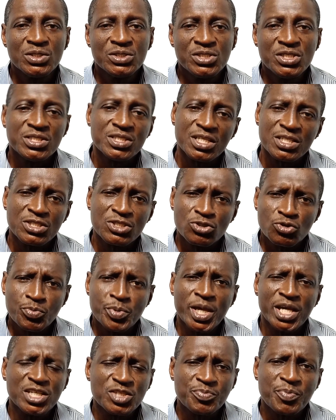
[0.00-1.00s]
Jesus is to
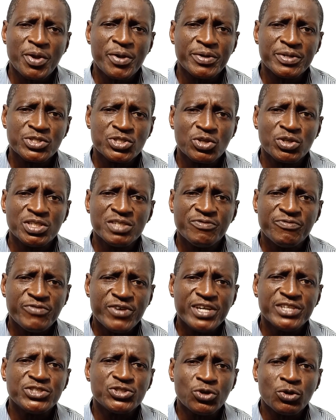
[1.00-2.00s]
be experienced. So in
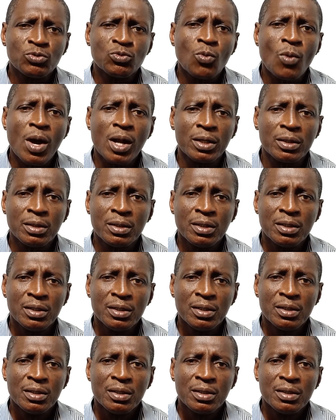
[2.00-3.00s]
First John 1,
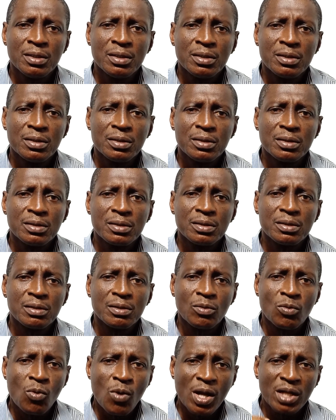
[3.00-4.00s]

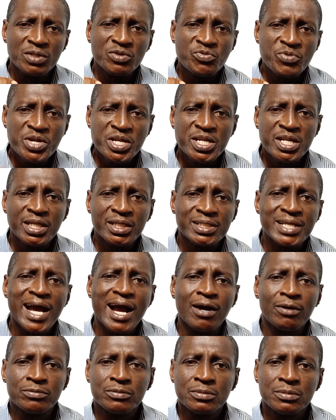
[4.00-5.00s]
one reading
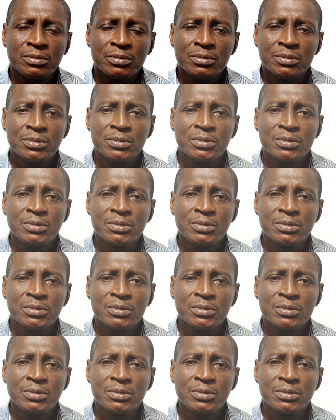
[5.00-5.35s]
down,